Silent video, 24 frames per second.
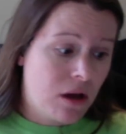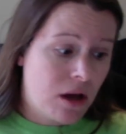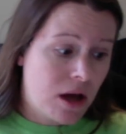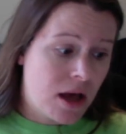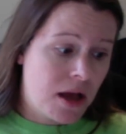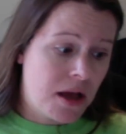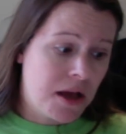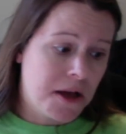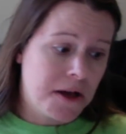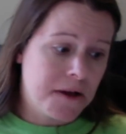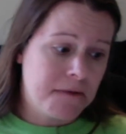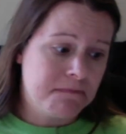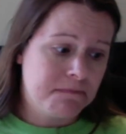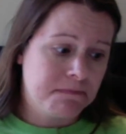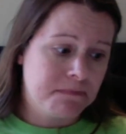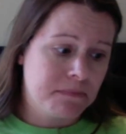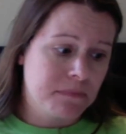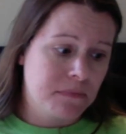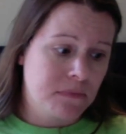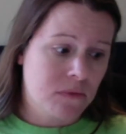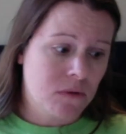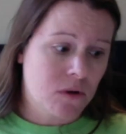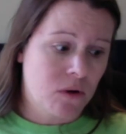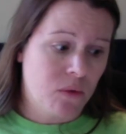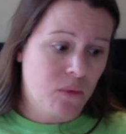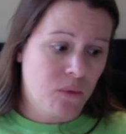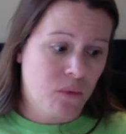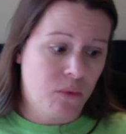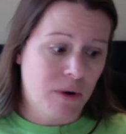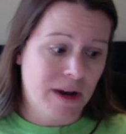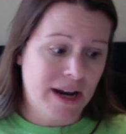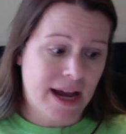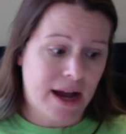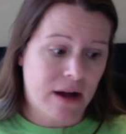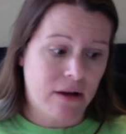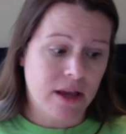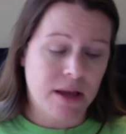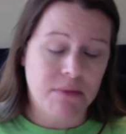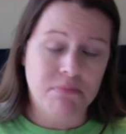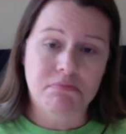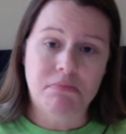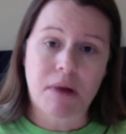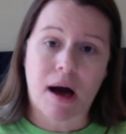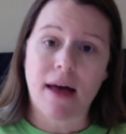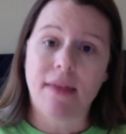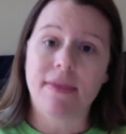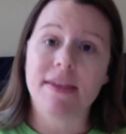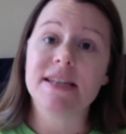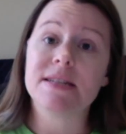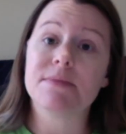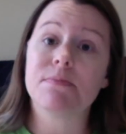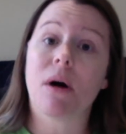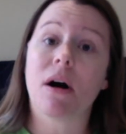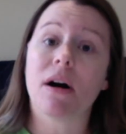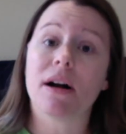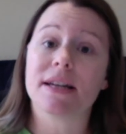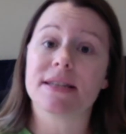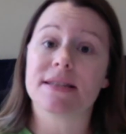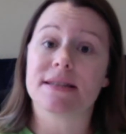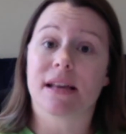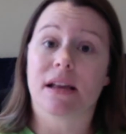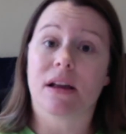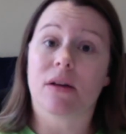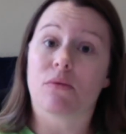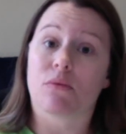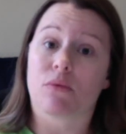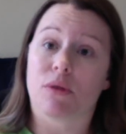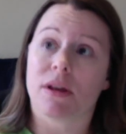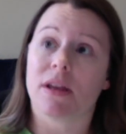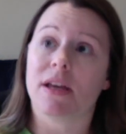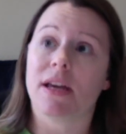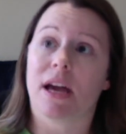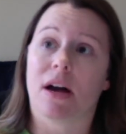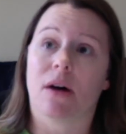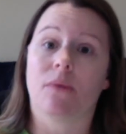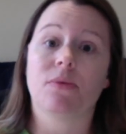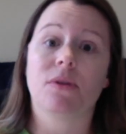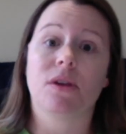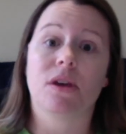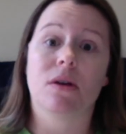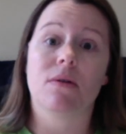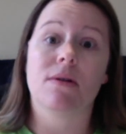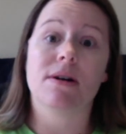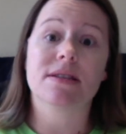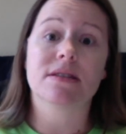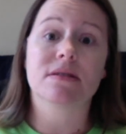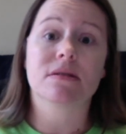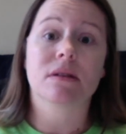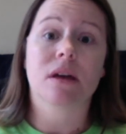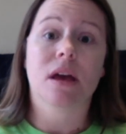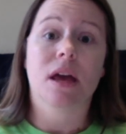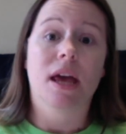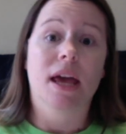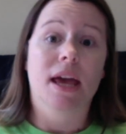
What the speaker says: went out and bought these bonds, and it really helped the U.S.